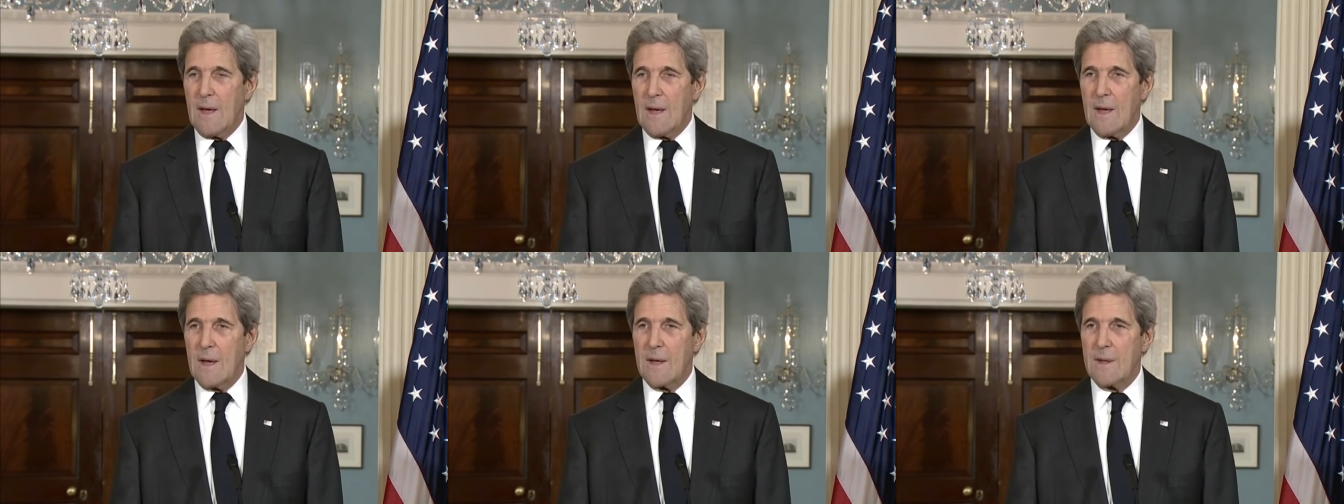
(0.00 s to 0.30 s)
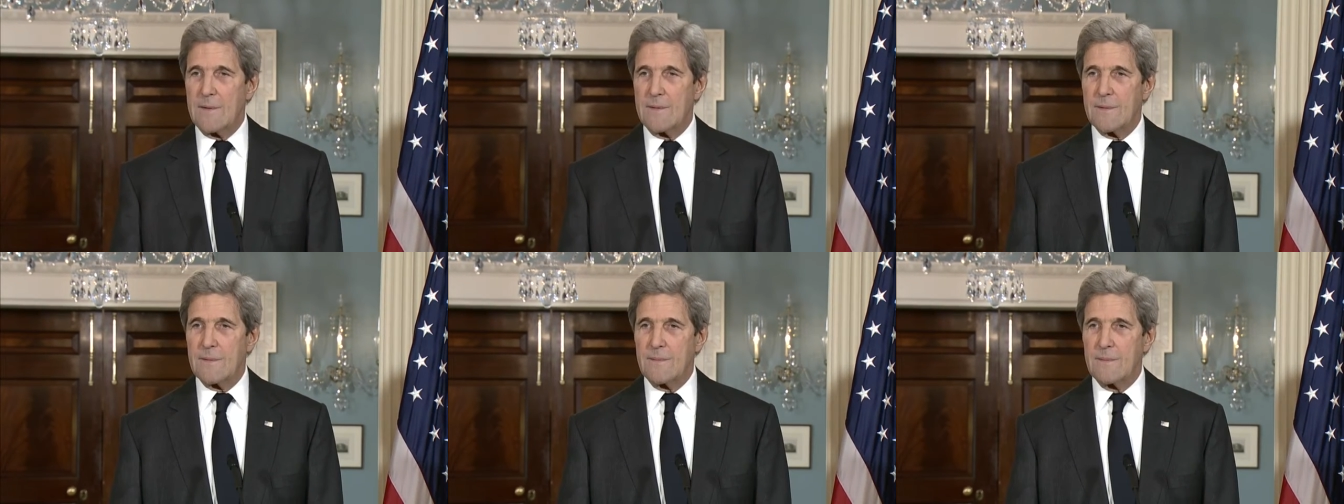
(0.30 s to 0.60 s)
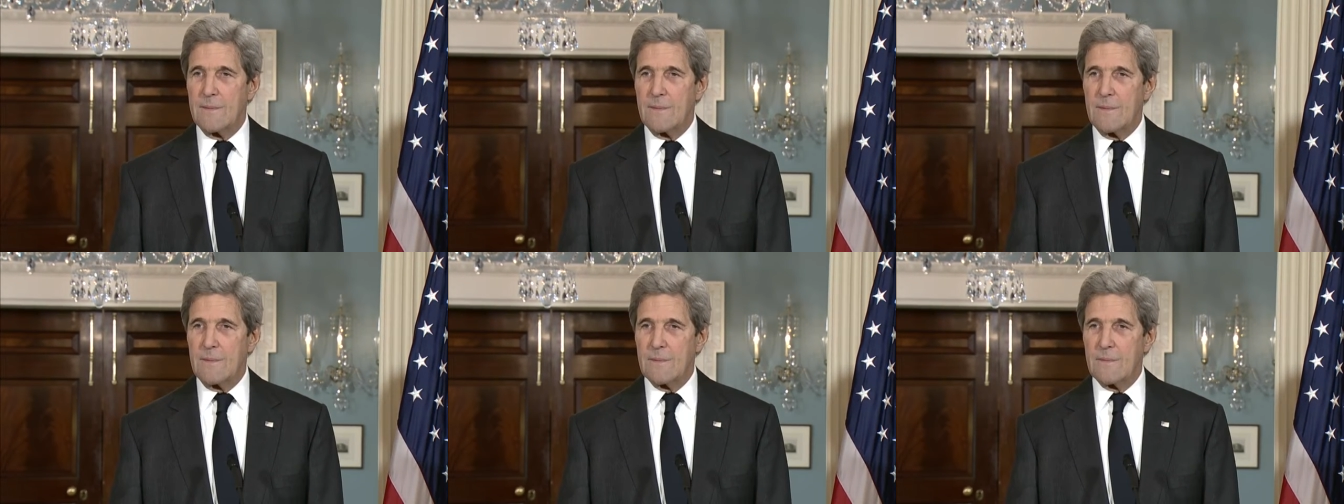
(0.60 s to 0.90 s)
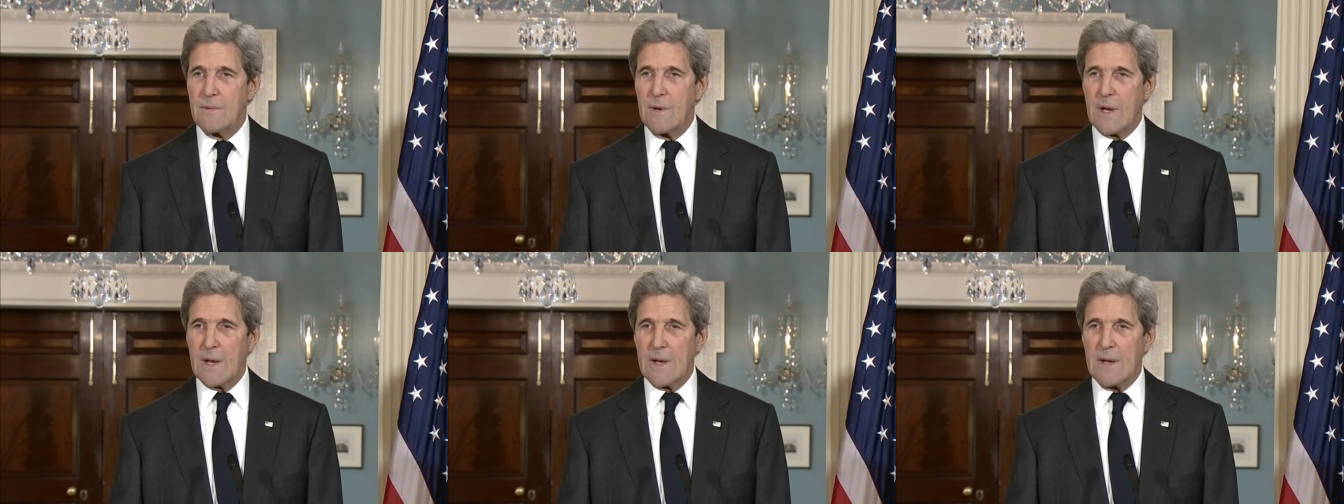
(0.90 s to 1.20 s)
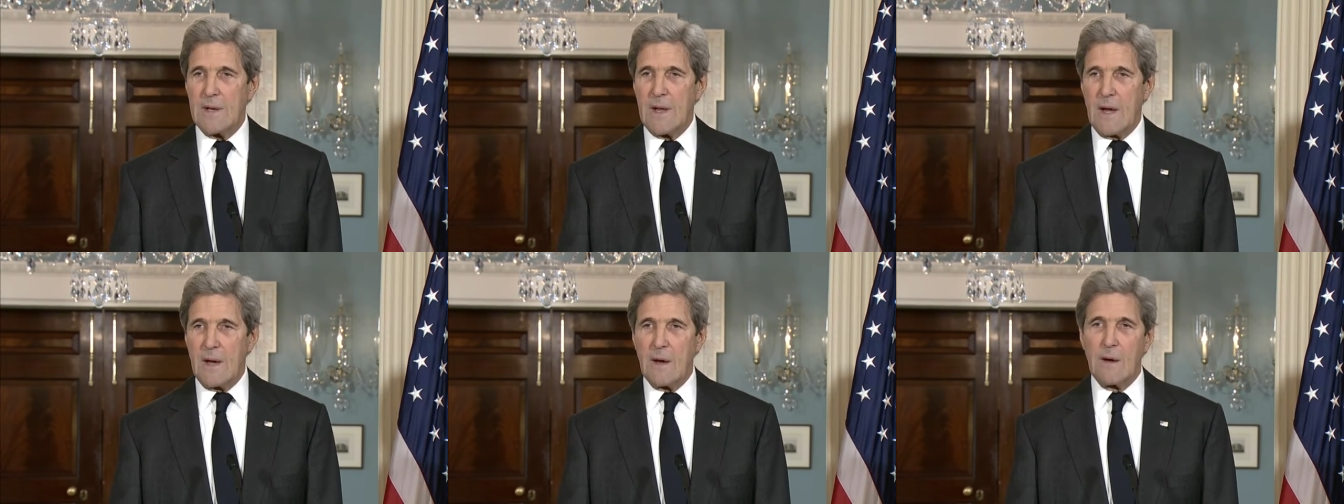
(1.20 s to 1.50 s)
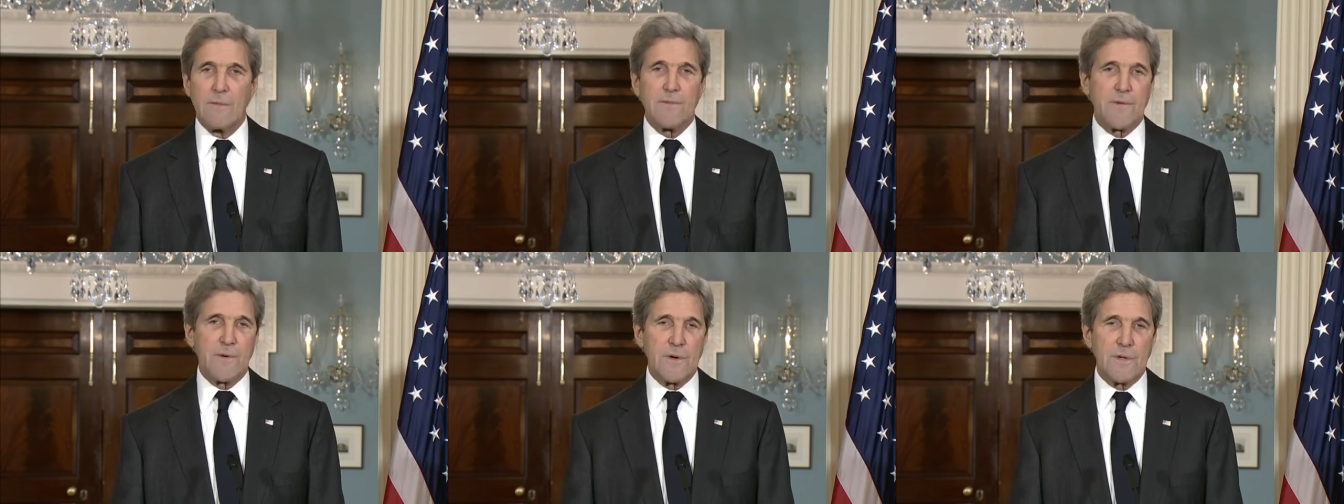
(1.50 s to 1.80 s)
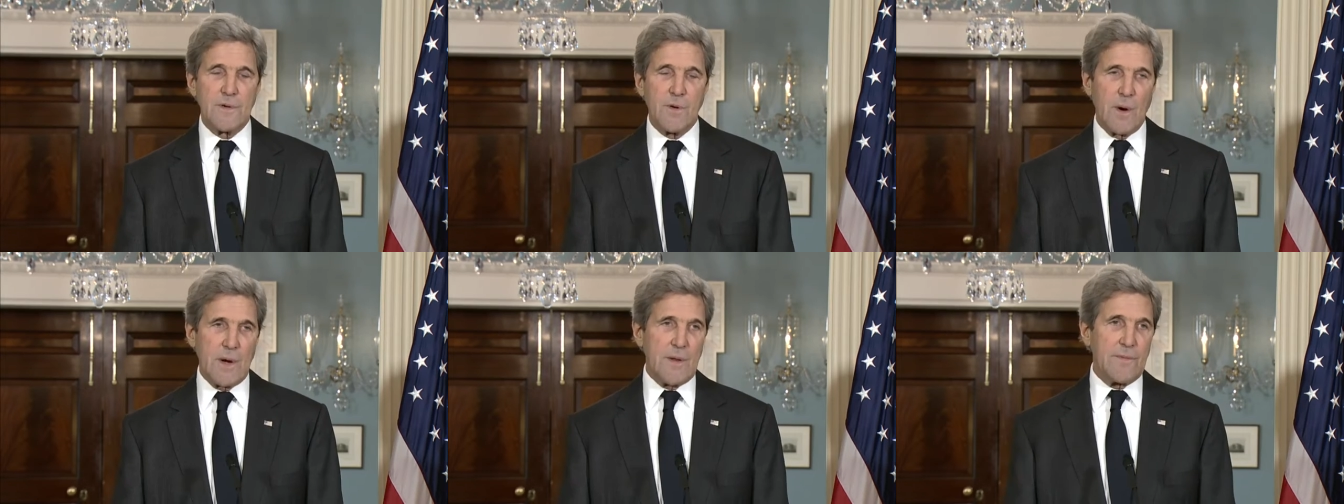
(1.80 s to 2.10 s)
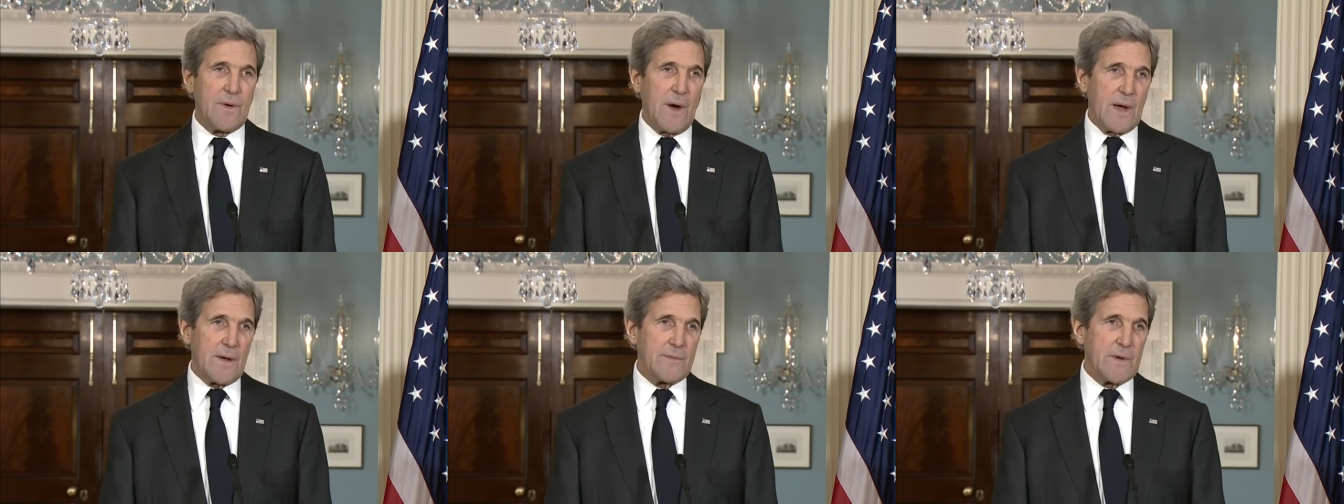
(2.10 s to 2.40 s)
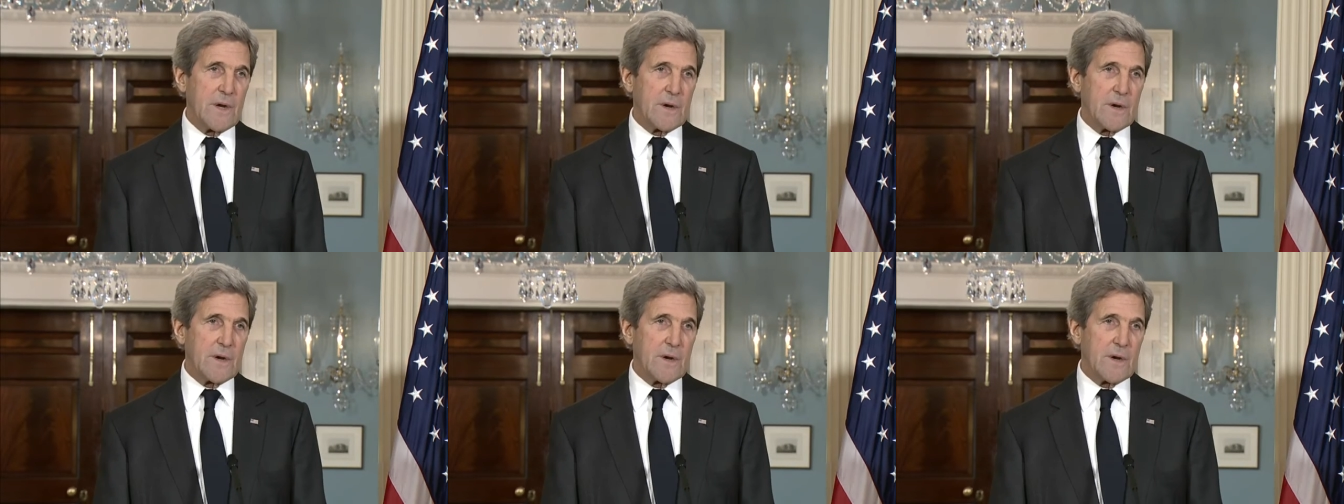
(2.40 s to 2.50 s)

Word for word: And really now for 25